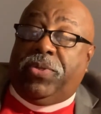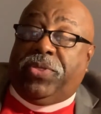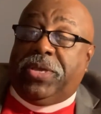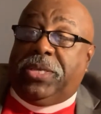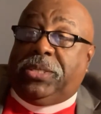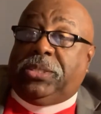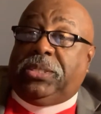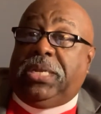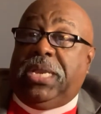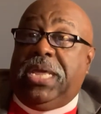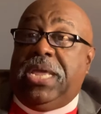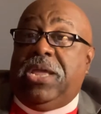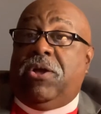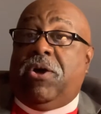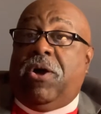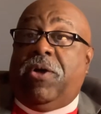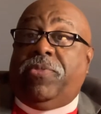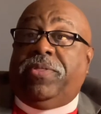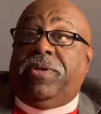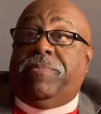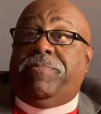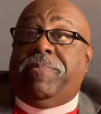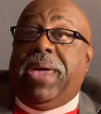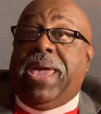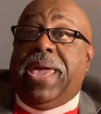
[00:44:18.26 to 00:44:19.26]
his knee
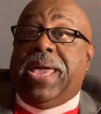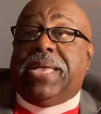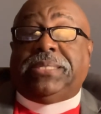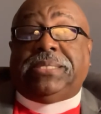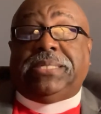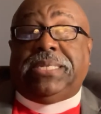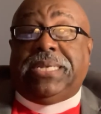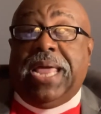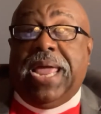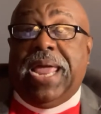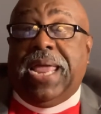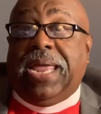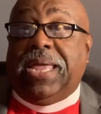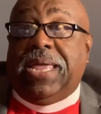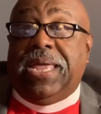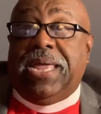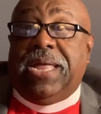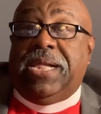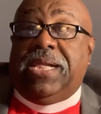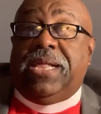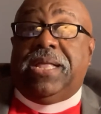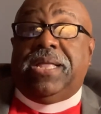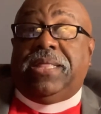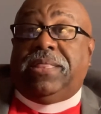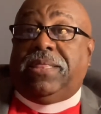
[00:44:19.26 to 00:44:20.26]
on the man's neck,
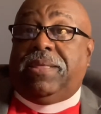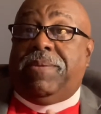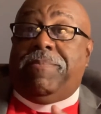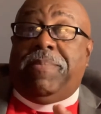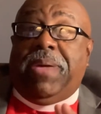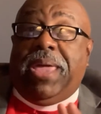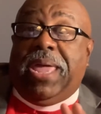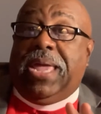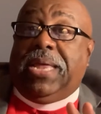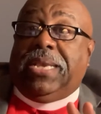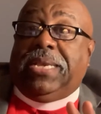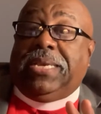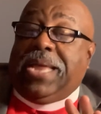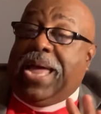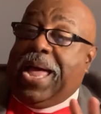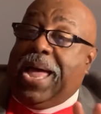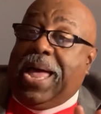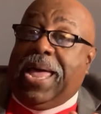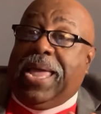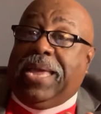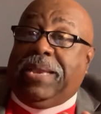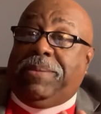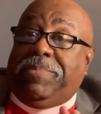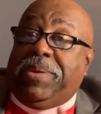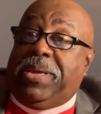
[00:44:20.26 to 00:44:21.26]
the man
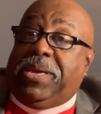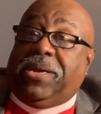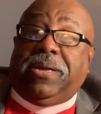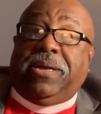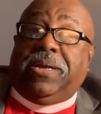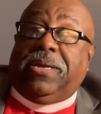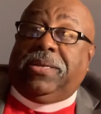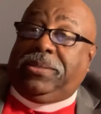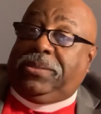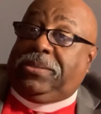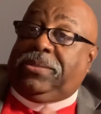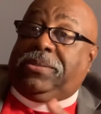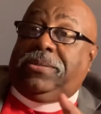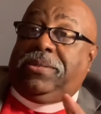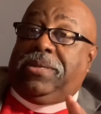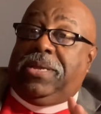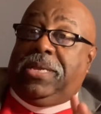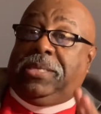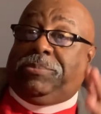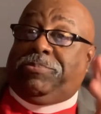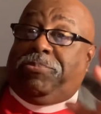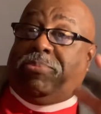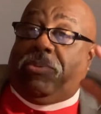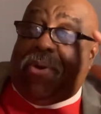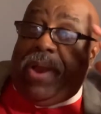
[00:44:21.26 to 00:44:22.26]
died because
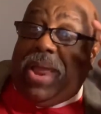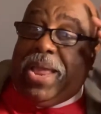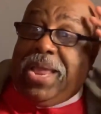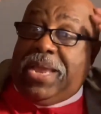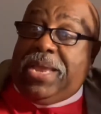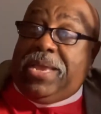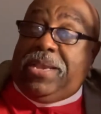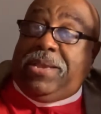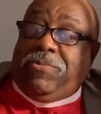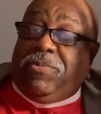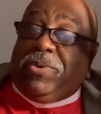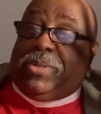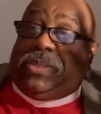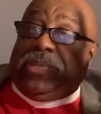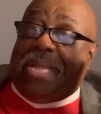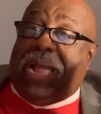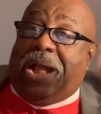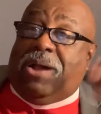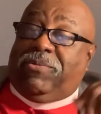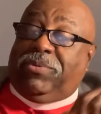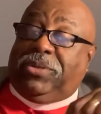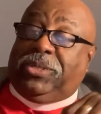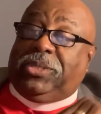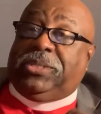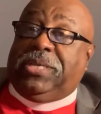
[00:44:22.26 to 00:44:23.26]
his brain was
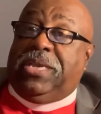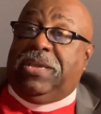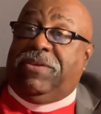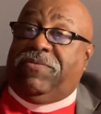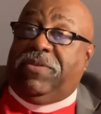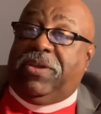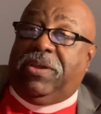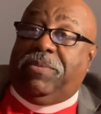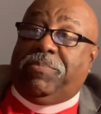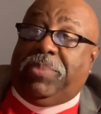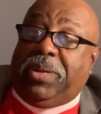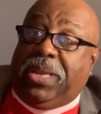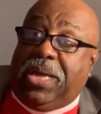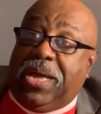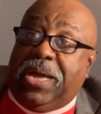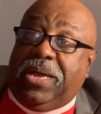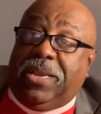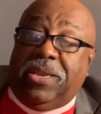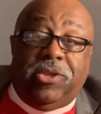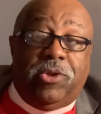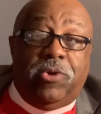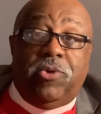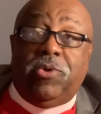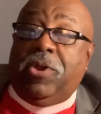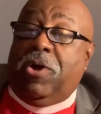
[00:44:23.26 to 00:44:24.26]
not receiving
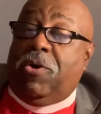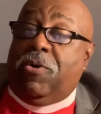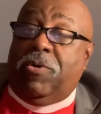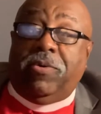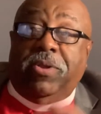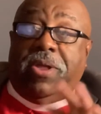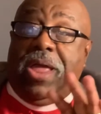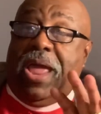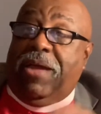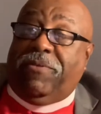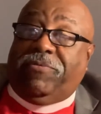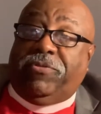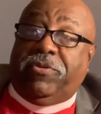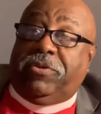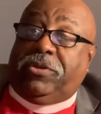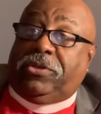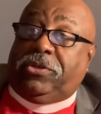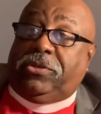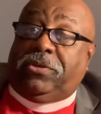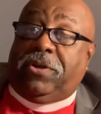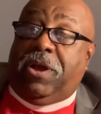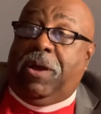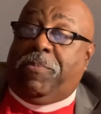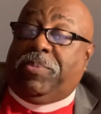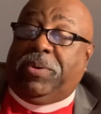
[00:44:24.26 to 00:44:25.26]
blood. And you know, after
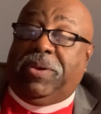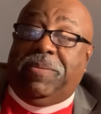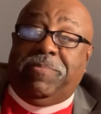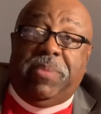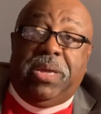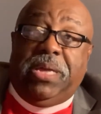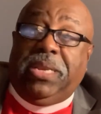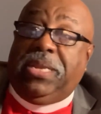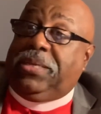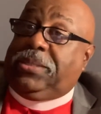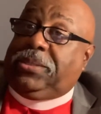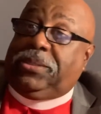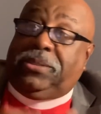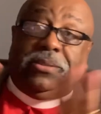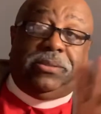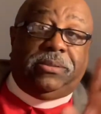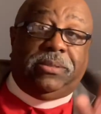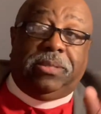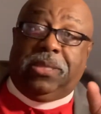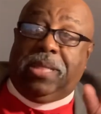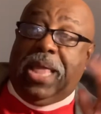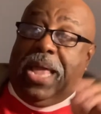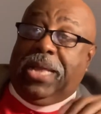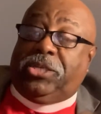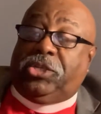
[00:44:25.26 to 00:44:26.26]
a couple of minutes,
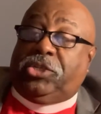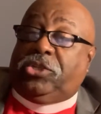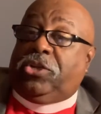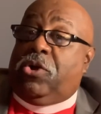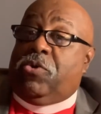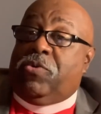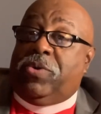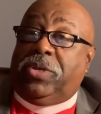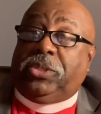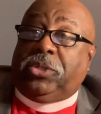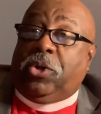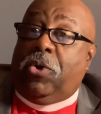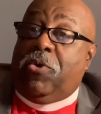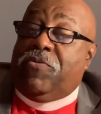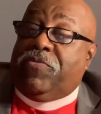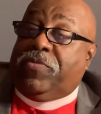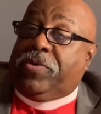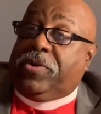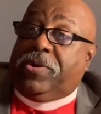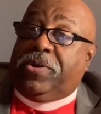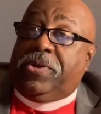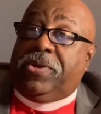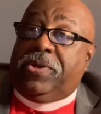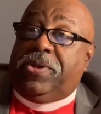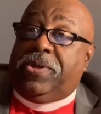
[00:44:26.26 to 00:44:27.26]
that show is
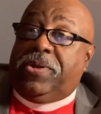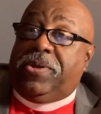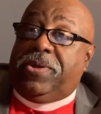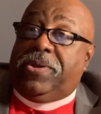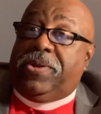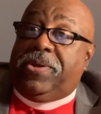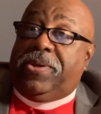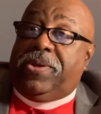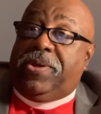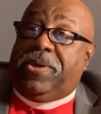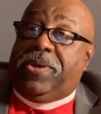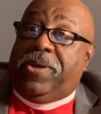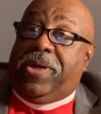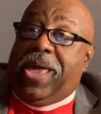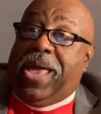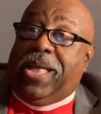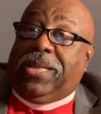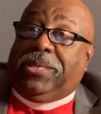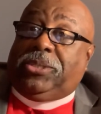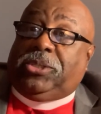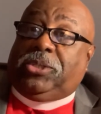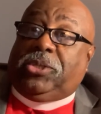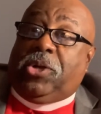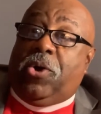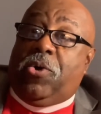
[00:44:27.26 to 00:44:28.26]
over.
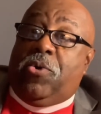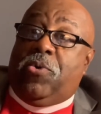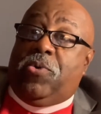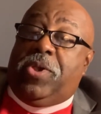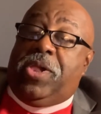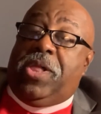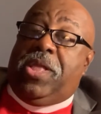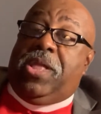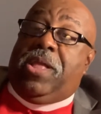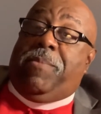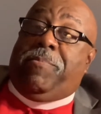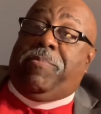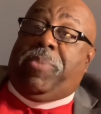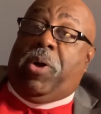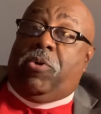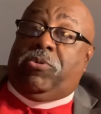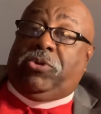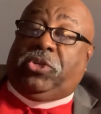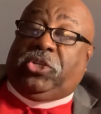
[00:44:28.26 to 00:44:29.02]
And so Bo